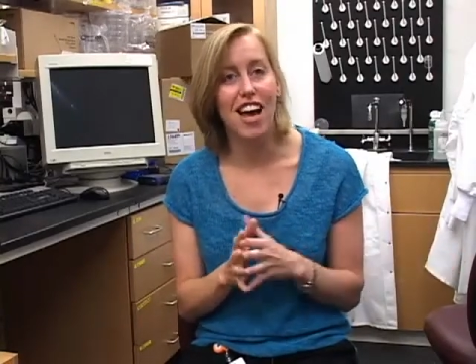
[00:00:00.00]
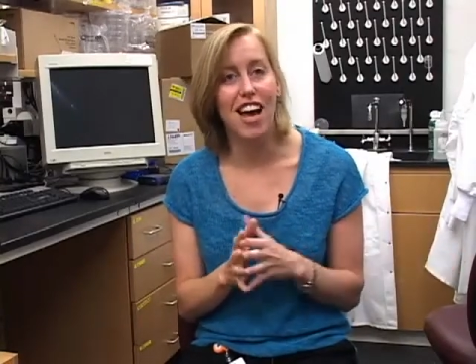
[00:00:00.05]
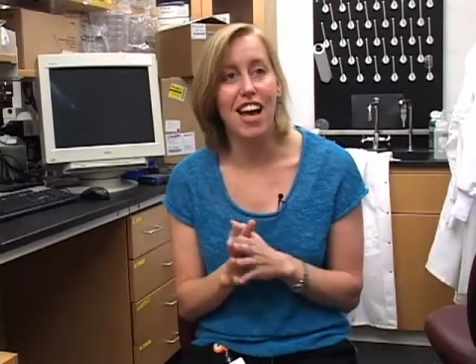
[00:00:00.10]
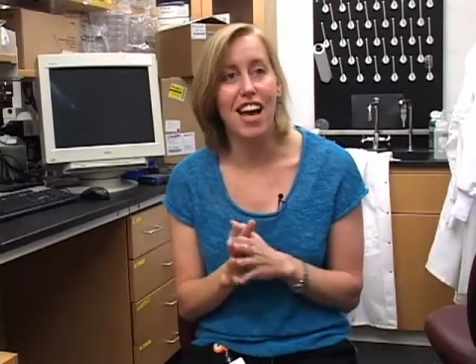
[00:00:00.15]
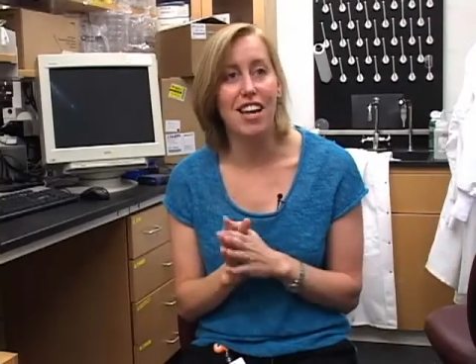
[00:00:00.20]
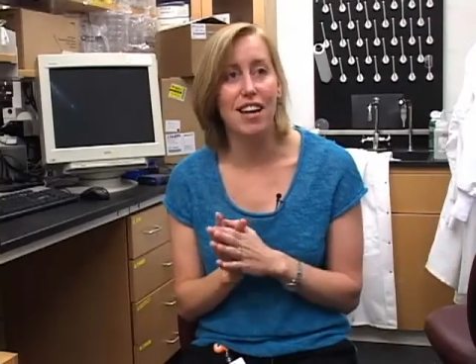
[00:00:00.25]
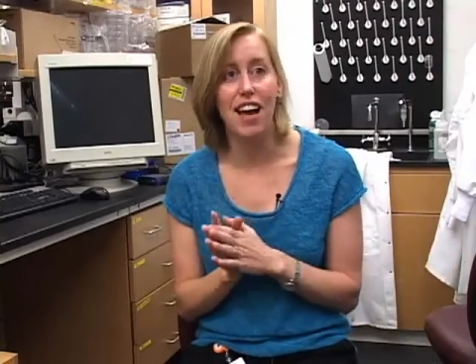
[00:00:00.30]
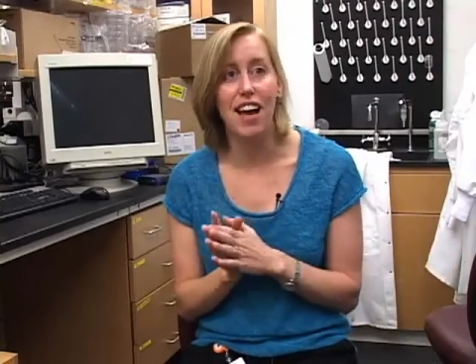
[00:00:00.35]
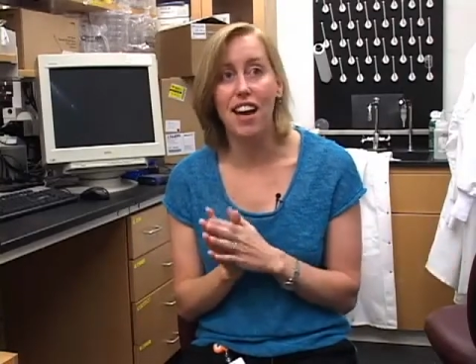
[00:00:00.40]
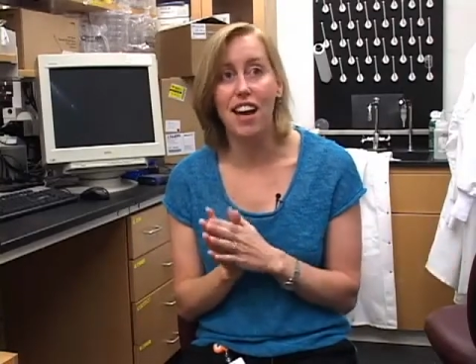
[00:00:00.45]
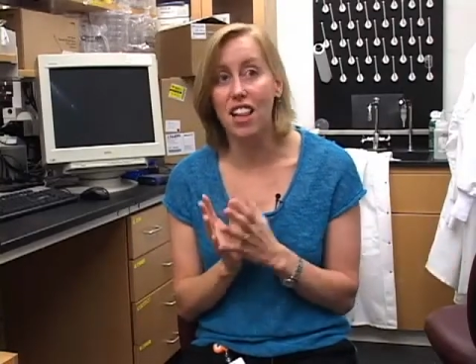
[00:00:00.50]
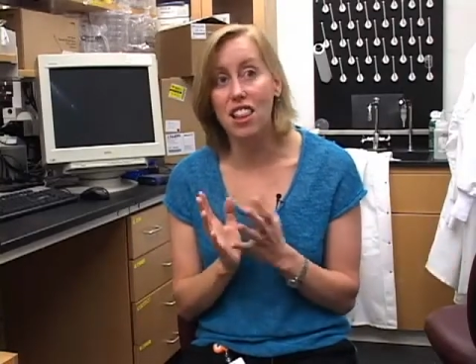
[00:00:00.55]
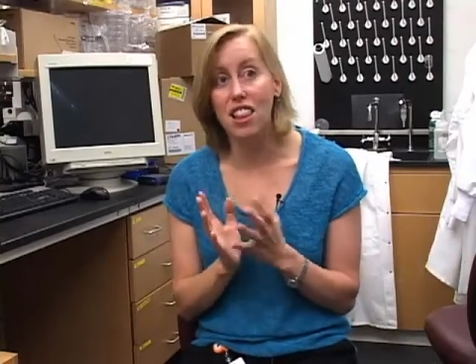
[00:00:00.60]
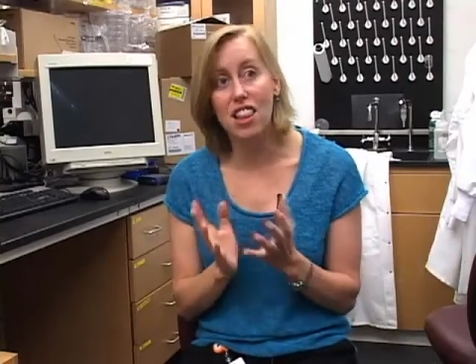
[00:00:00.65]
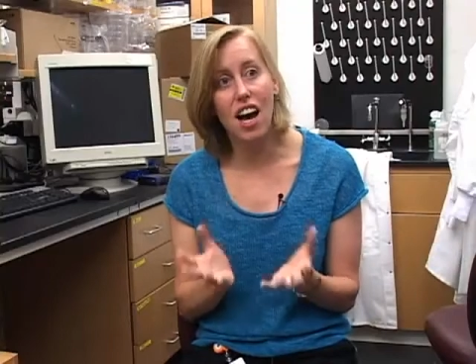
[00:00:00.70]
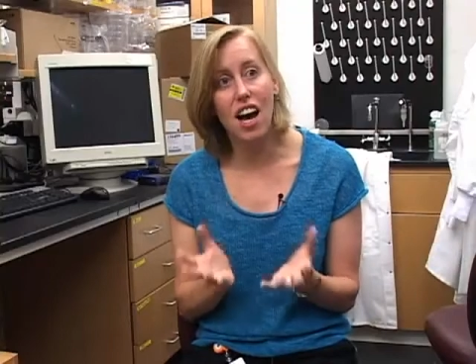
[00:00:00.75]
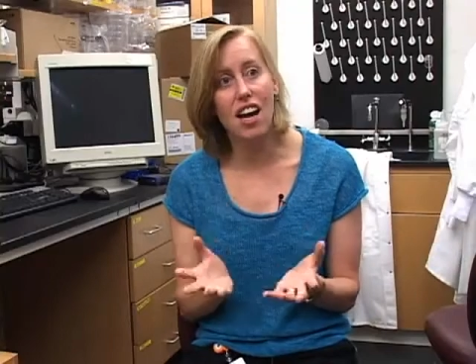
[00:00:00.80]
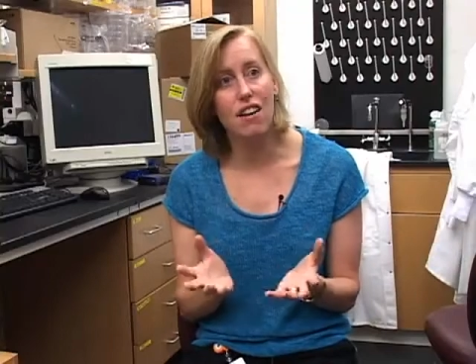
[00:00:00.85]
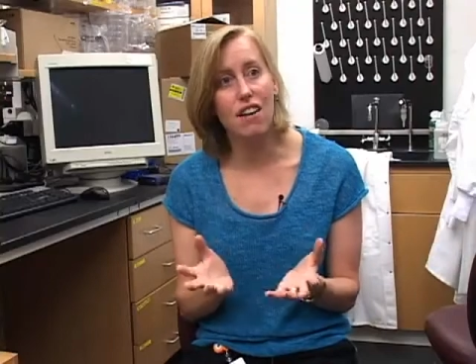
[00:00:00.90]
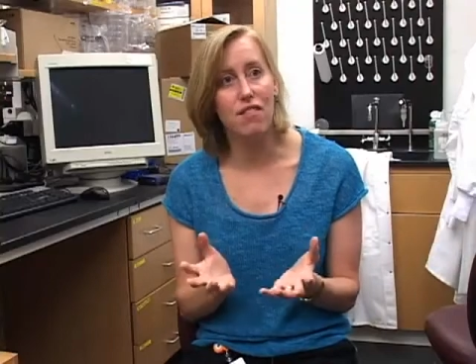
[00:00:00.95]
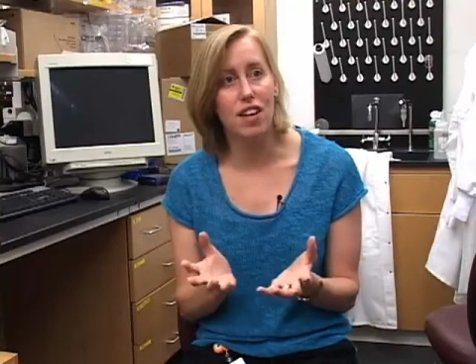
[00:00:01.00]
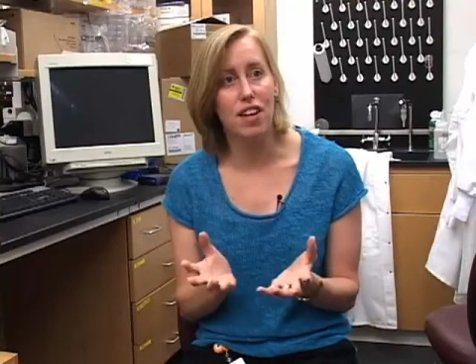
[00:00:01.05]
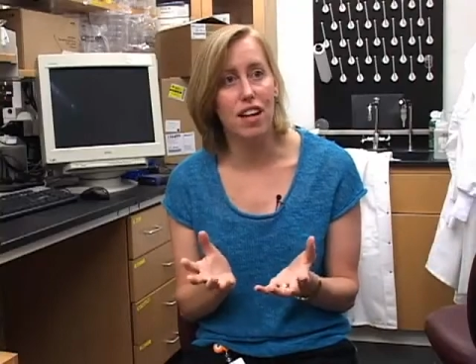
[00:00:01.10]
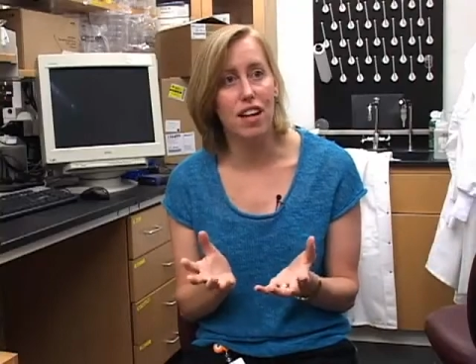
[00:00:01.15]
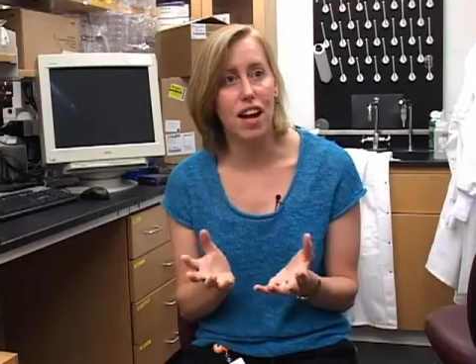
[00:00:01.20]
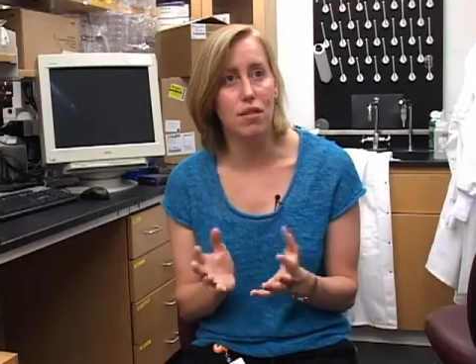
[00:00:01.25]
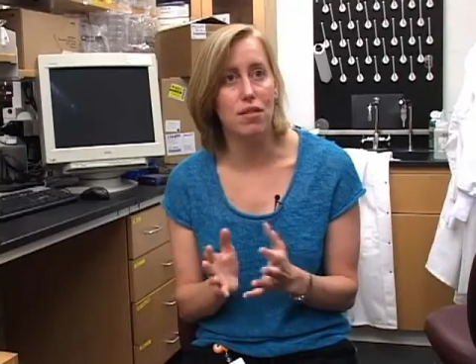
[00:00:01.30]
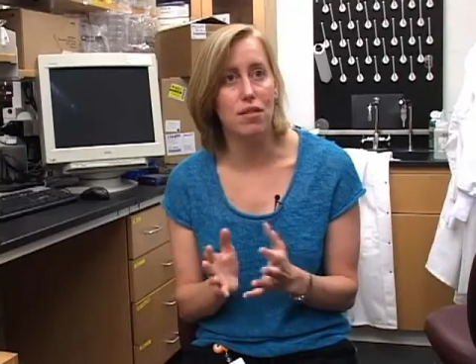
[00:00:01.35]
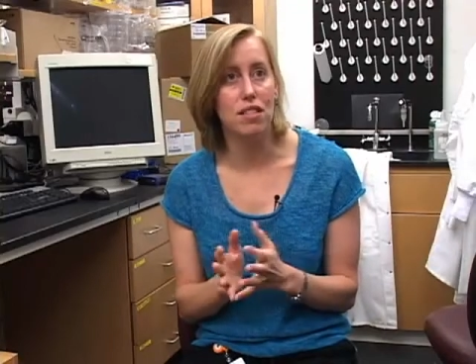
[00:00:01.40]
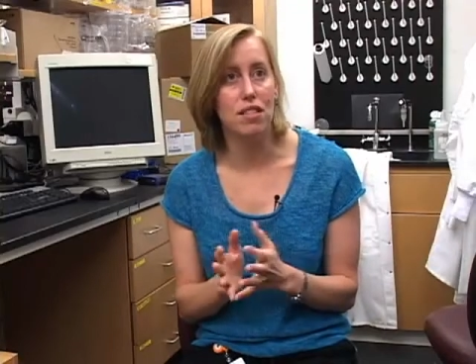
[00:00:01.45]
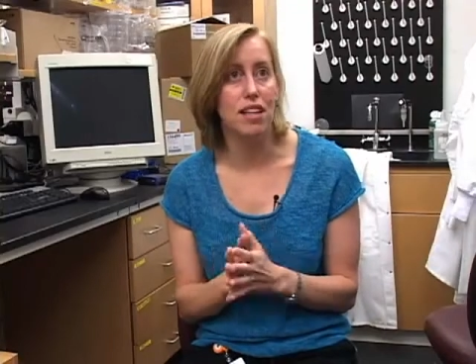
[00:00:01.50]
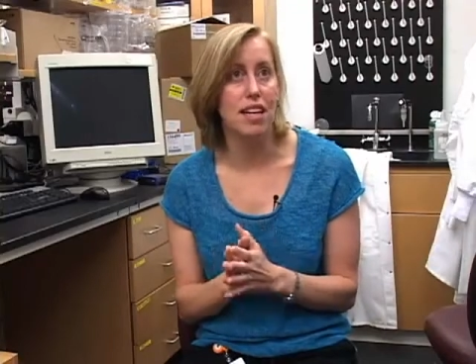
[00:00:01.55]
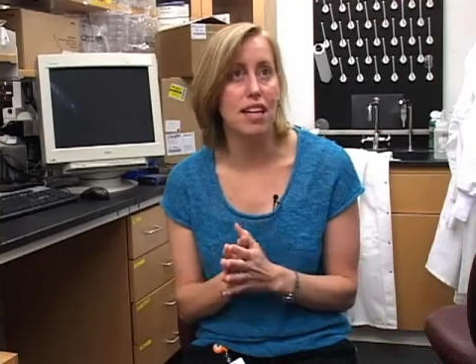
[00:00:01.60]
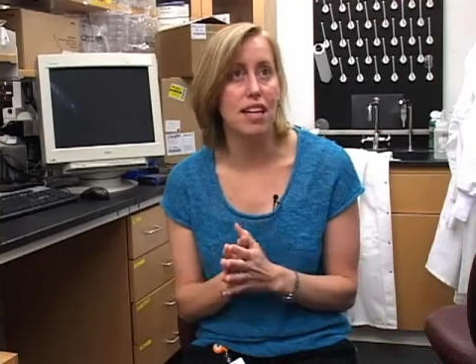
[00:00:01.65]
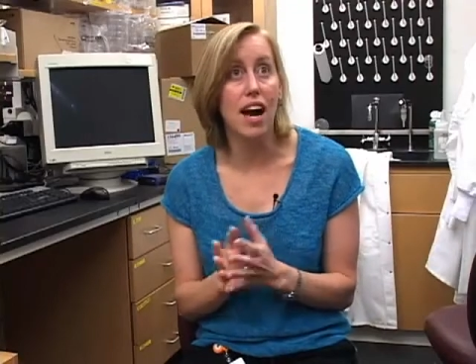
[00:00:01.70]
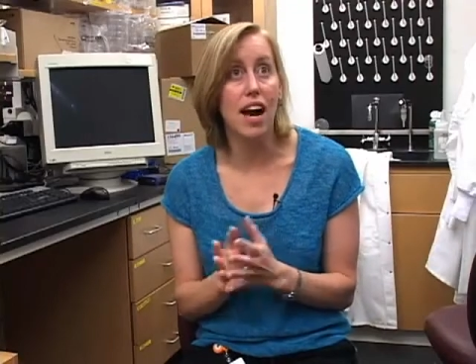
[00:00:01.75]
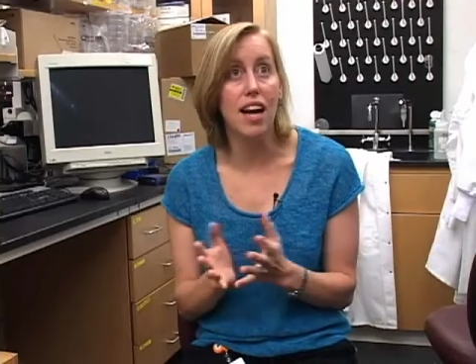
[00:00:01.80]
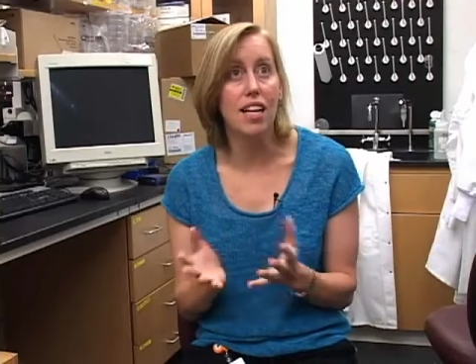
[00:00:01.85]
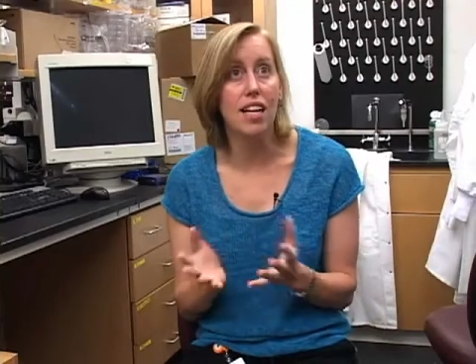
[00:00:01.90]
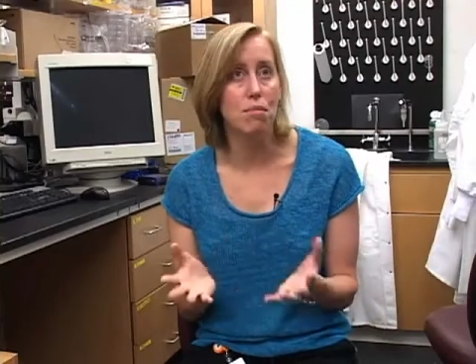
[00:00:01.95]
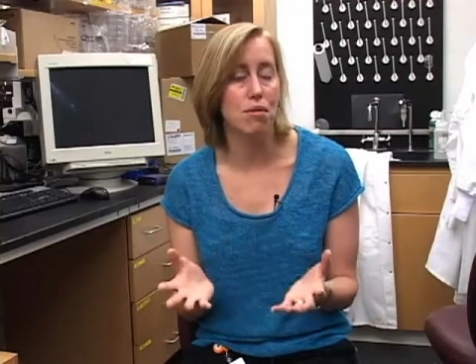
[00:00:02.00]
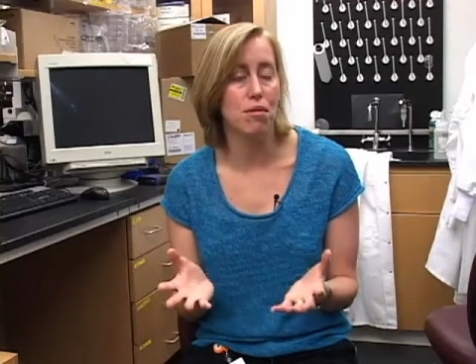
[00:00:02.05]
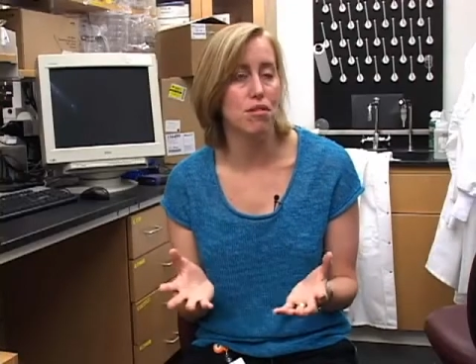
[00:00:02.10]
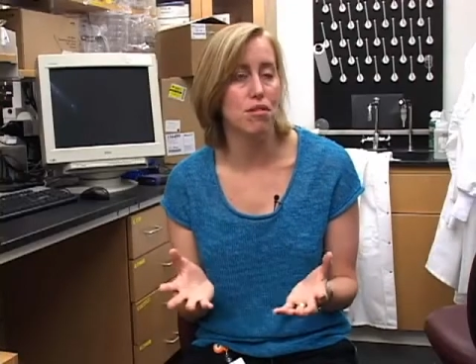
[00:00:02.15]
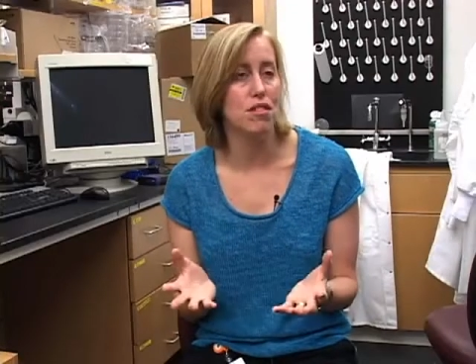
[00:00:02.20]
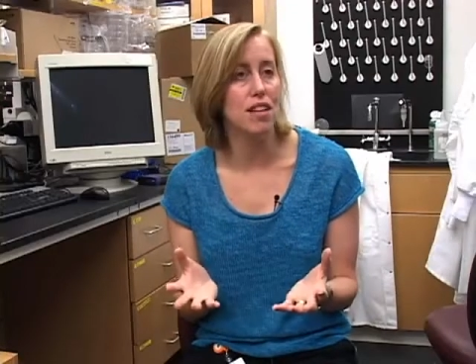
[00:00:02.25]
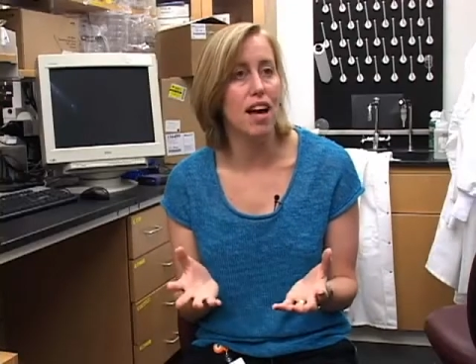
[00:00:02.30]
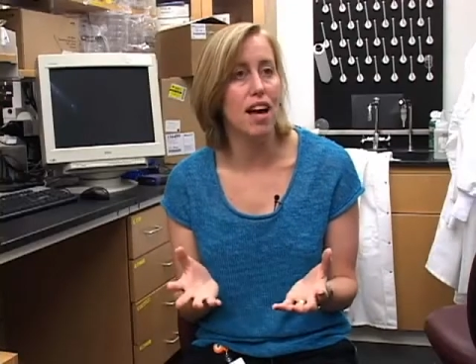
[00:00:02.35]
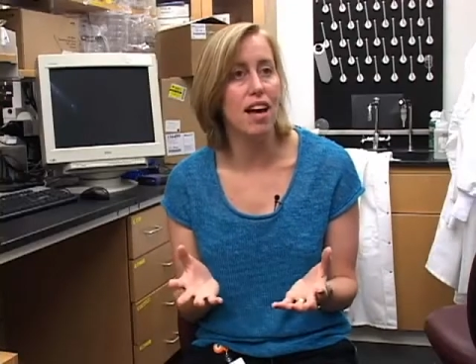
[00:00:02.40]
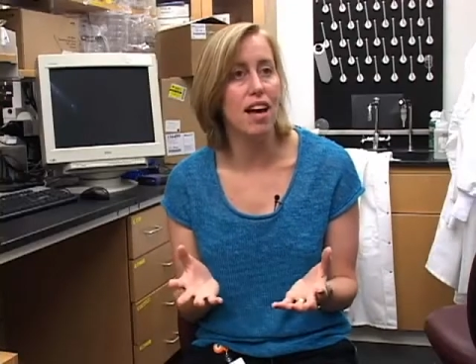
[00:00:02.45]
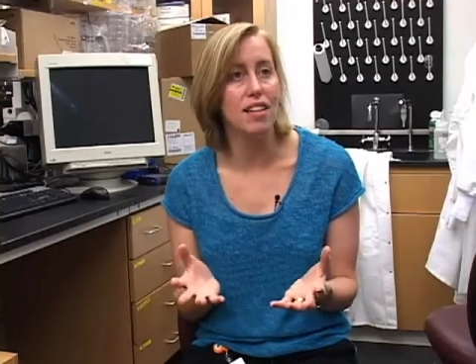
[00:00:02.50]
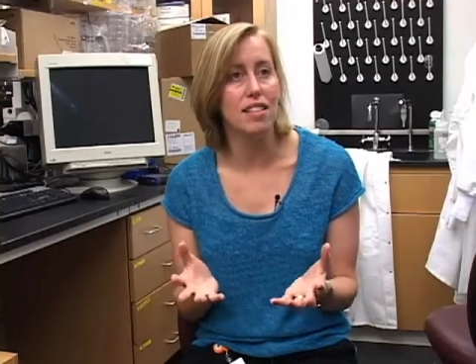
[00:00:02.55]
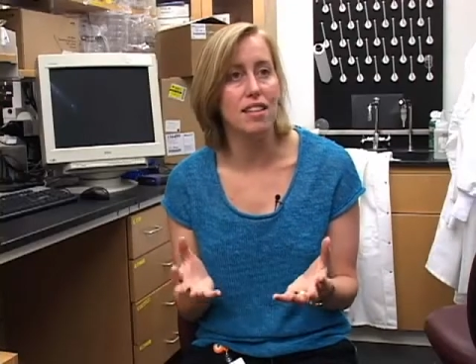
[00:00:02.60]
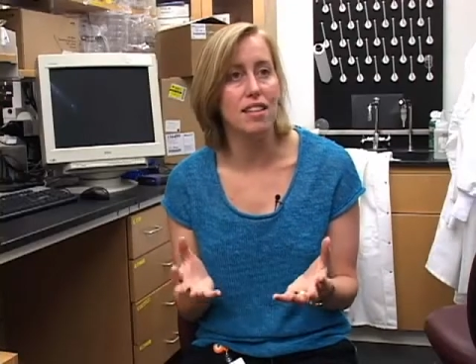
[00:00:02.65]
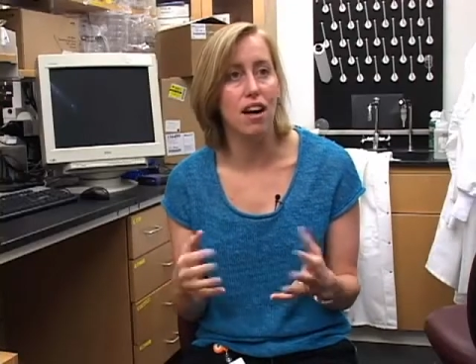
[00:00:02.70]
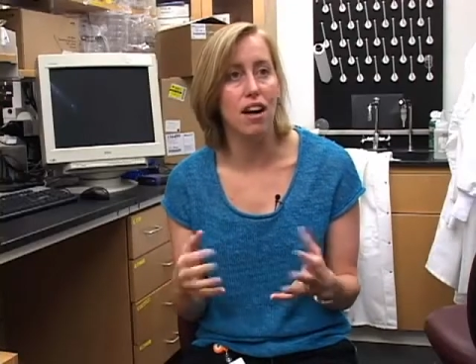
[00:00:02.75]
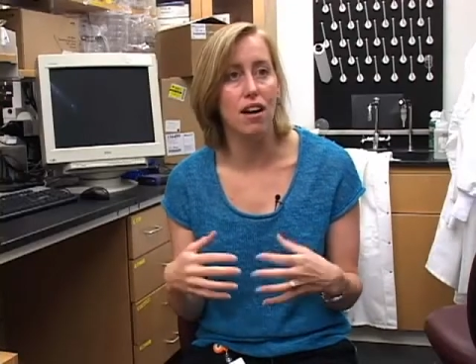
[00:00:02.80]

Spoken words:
And a lot of it, I would say 90%